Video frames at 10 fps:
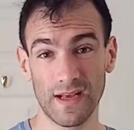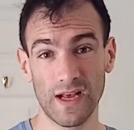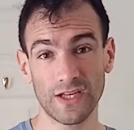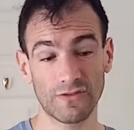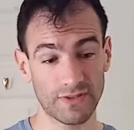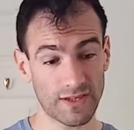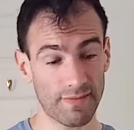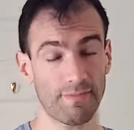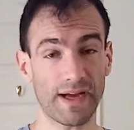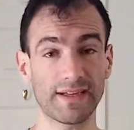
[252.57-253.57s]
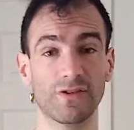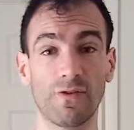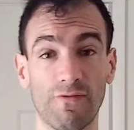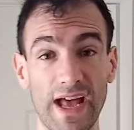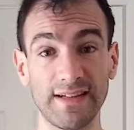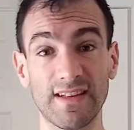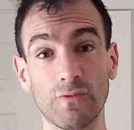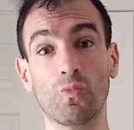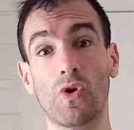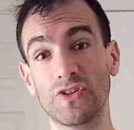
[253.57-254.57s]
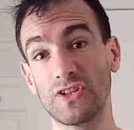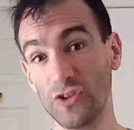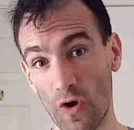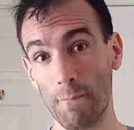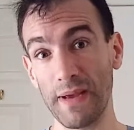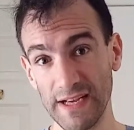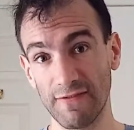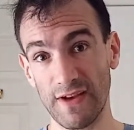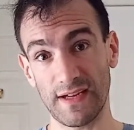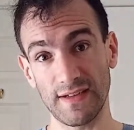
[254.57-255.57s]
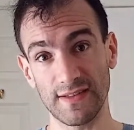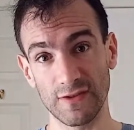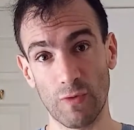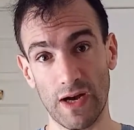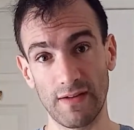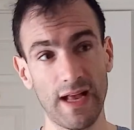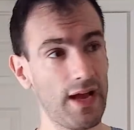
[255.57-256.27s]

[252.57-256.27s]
So I was coming back into an event that was not peak fitness as well,